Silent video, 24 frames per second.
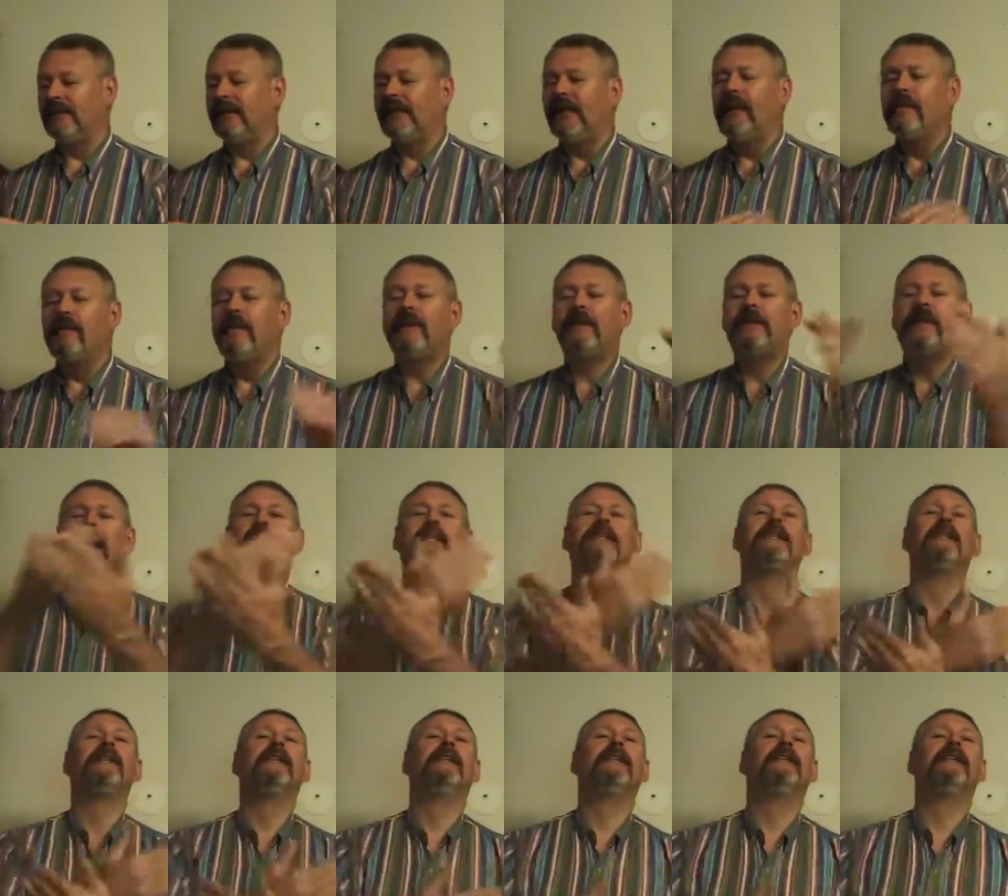But
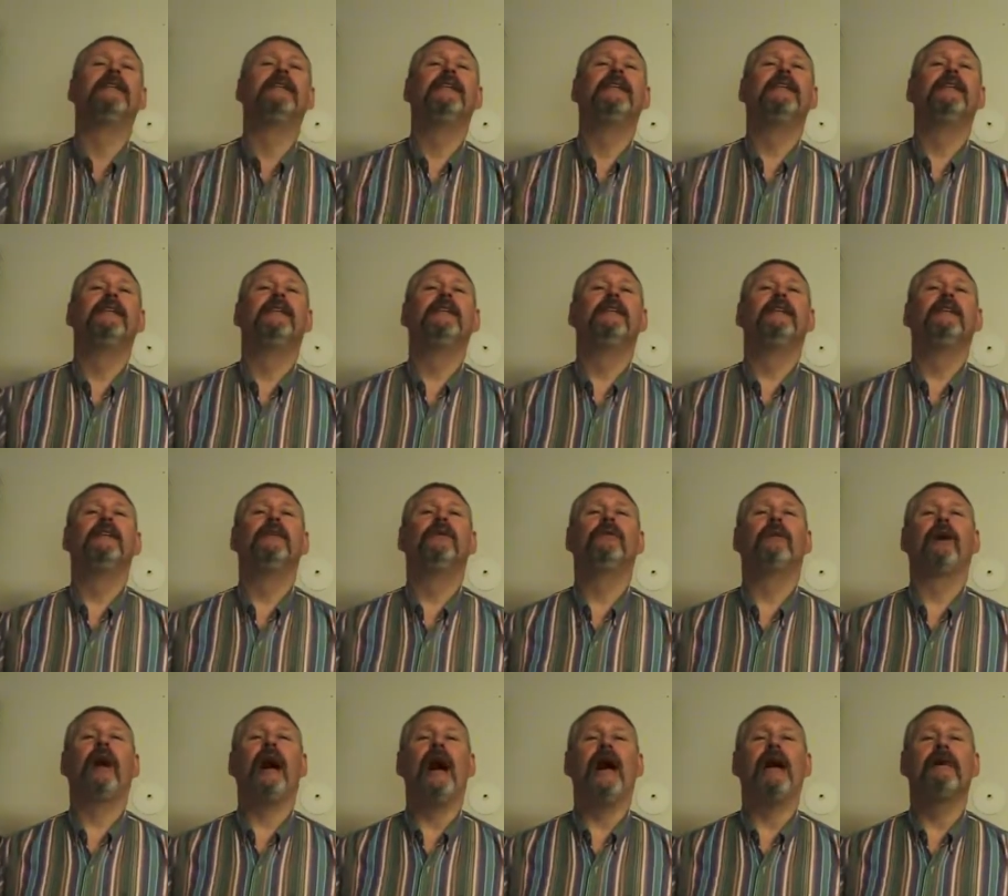yet,
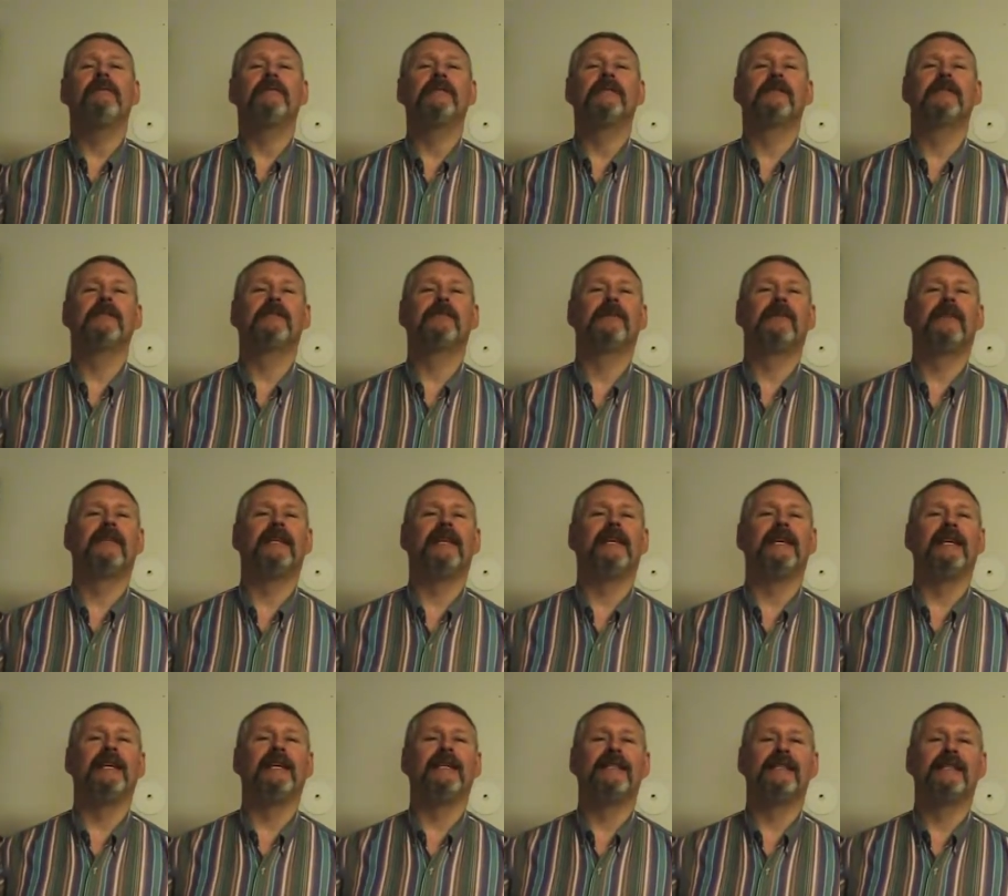grasp
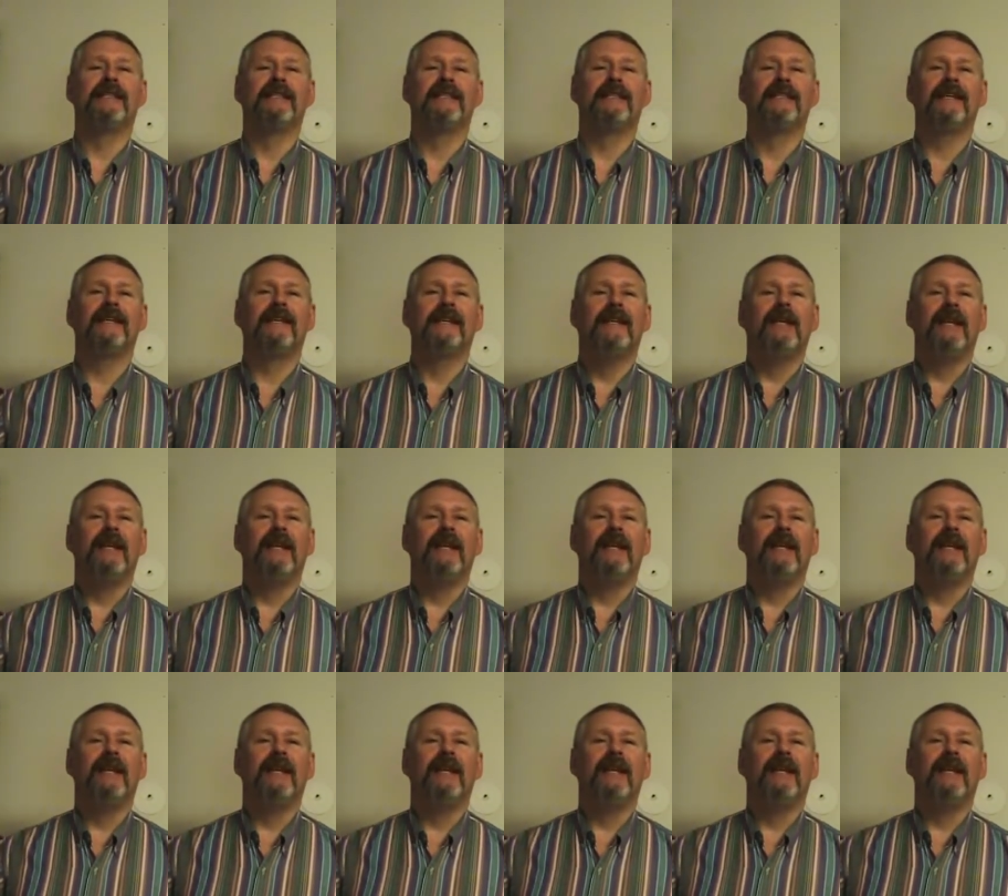this.